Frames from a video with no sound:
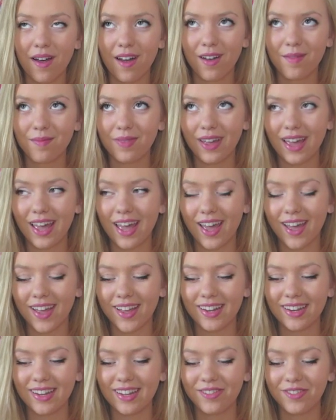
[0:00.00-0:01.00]
up,
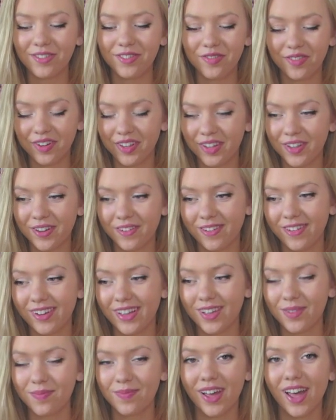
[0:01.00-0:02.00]
and it was really
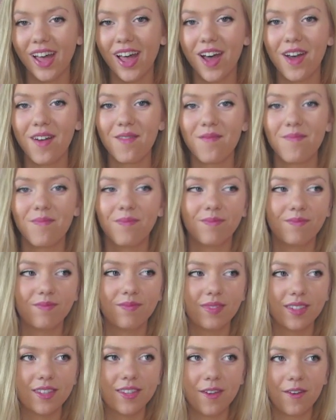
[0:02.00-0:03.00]
annoying. But
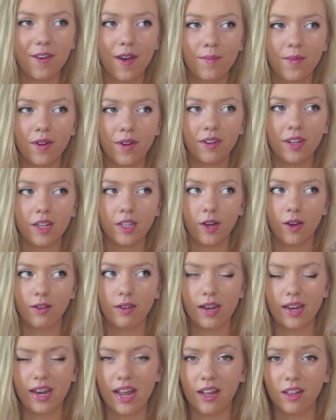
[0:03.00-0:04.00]
so I'm not really sure I
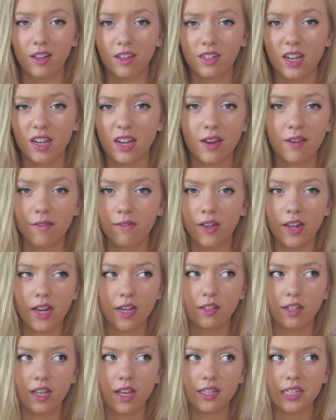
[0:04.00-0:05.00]
did in English. I didn't
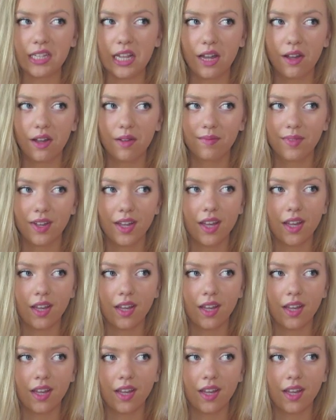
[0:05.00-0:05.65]
finish the exam.